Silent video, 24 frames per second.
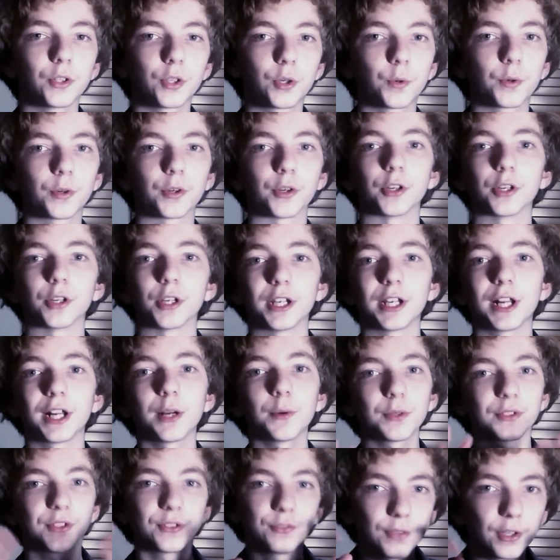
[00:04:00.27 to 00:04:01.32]
corner. And I
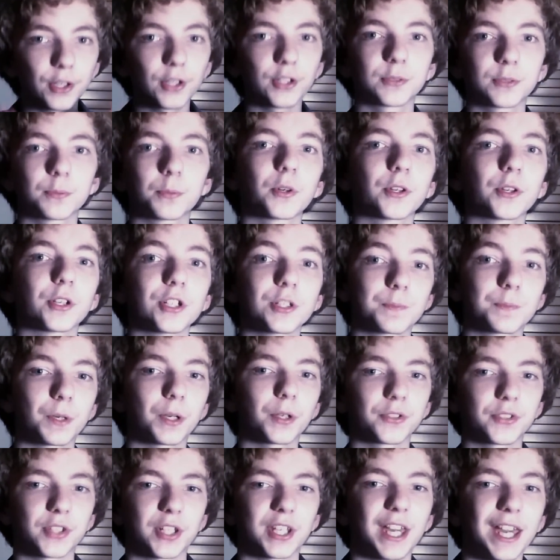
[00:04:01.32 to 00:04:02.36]
wasn't very sport-ish, but I
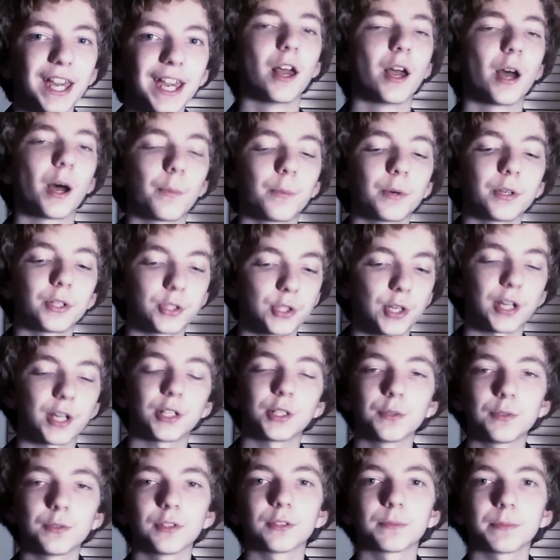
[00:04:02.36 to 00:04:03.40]
was like, hey, I'm gonna try
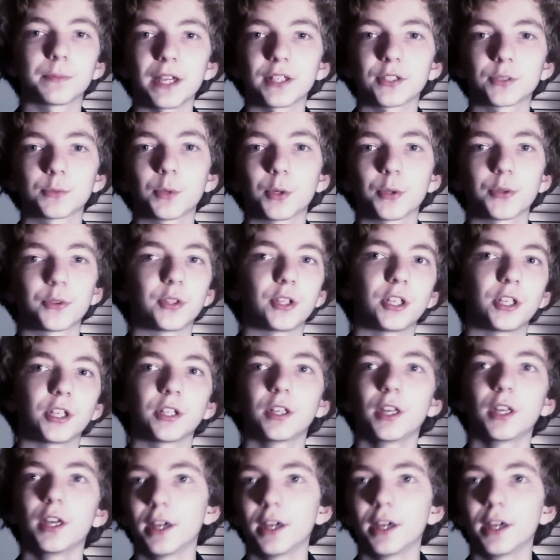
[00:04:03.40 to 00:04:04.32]
doing this basketball thing.